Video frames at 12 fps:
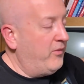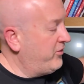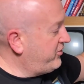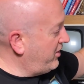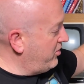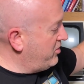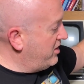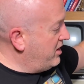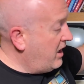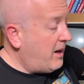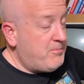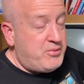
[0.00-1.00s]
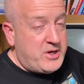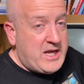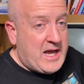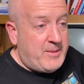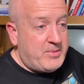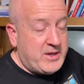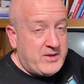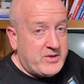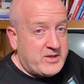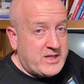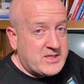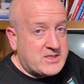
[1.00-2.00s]
So I'm pretty happy that
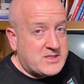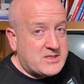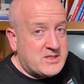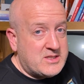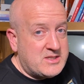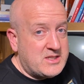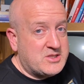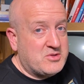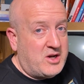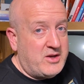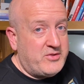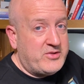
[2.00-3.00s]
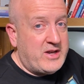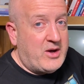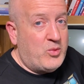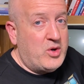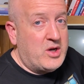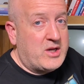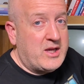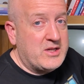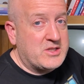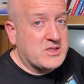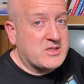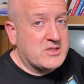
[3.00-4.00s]
this disk drive is now working
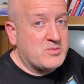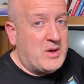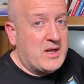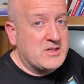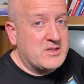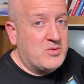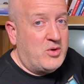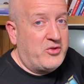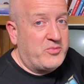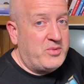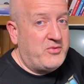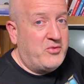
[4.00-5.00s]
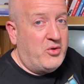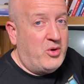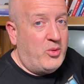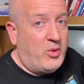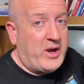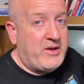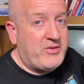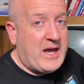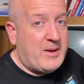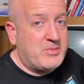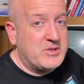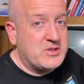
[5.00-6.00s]
just as well as it was before whatever
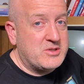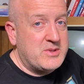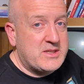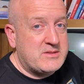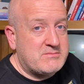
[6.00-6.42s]
happened to it.